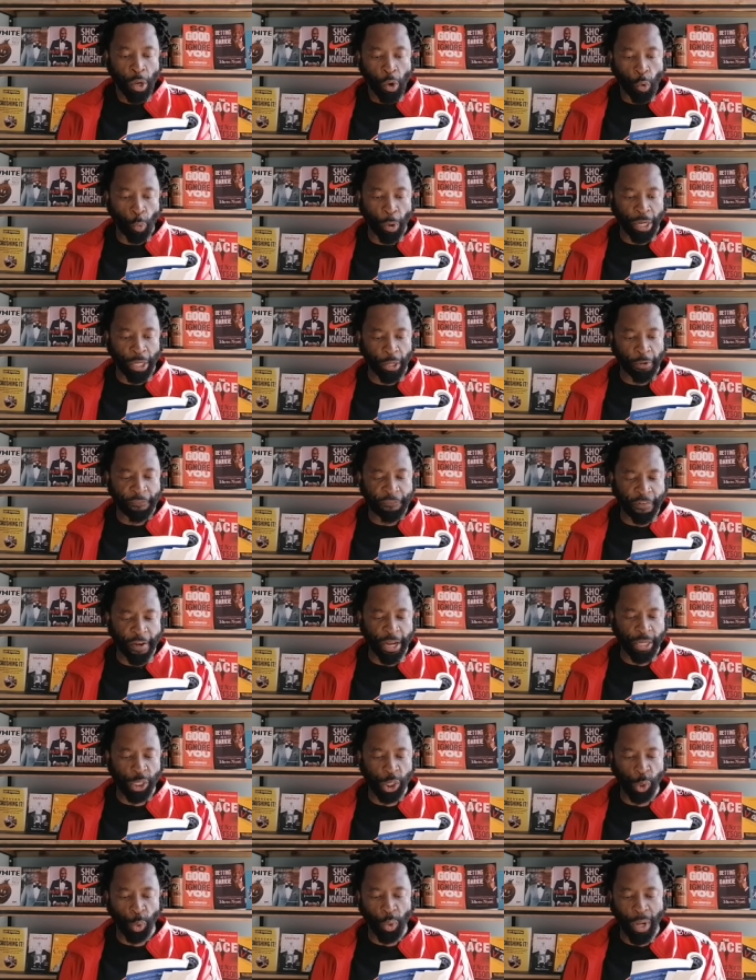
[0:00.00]
were
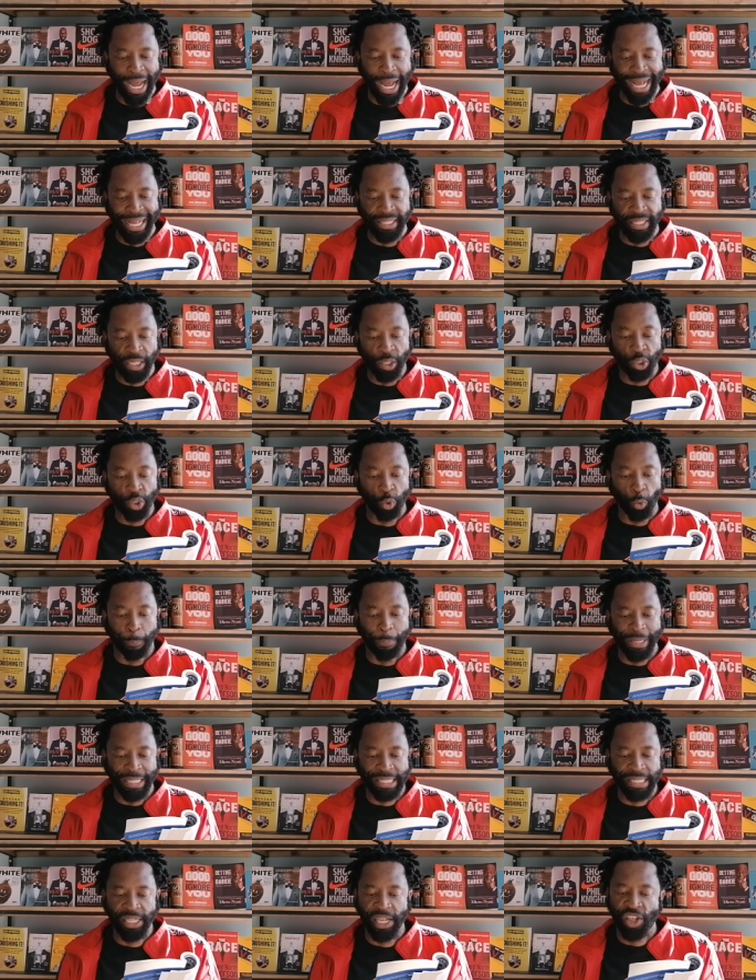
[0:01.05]
referred to as
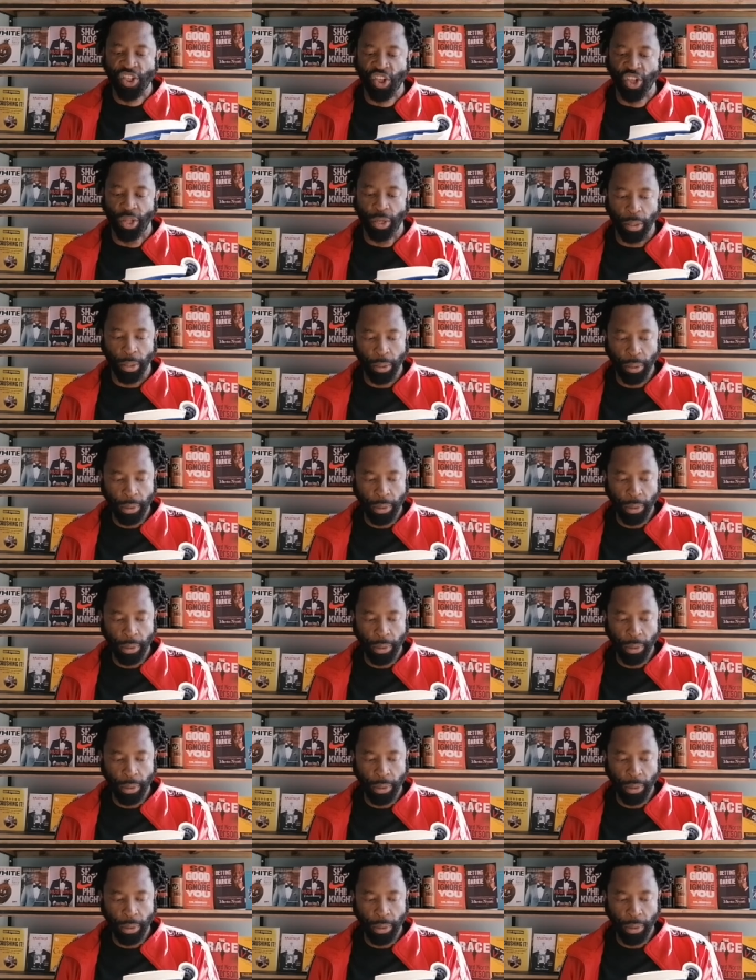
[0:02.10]
superstition.